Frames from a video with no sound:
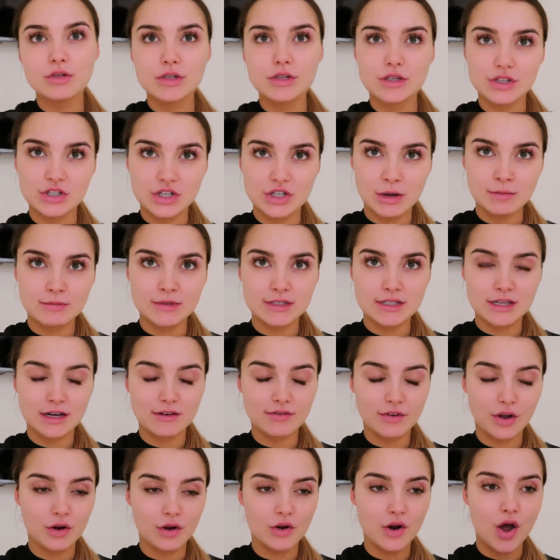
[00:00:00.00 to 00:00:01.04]
to the gym
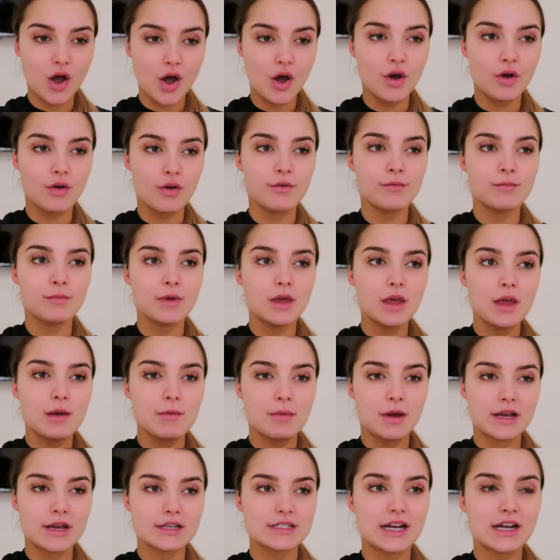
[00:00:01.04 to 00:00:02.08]
instead of going home
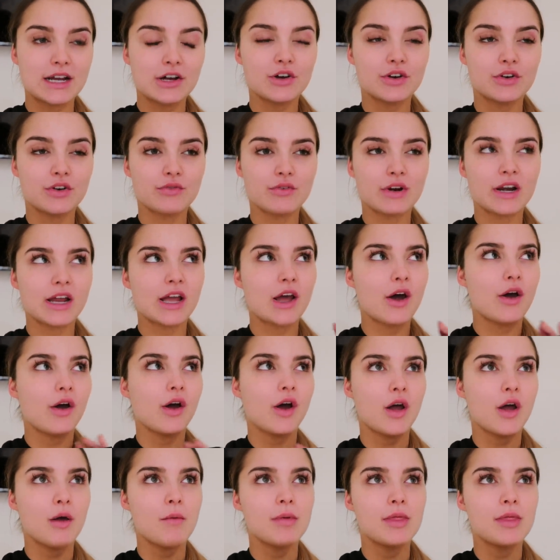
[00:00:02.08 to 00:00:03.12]
because I couldn't really go
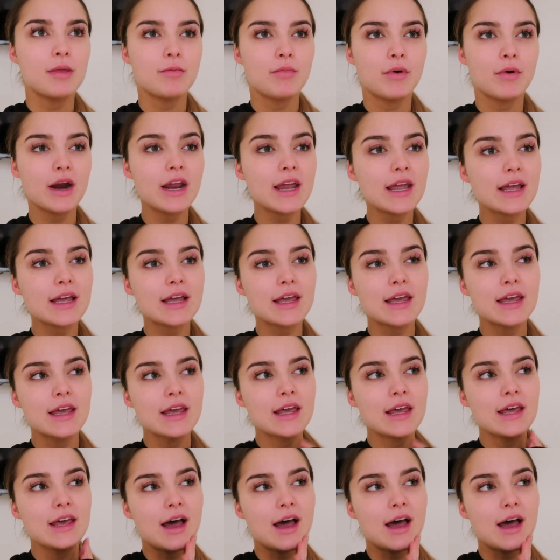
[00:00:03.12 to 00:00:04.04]
home in the break.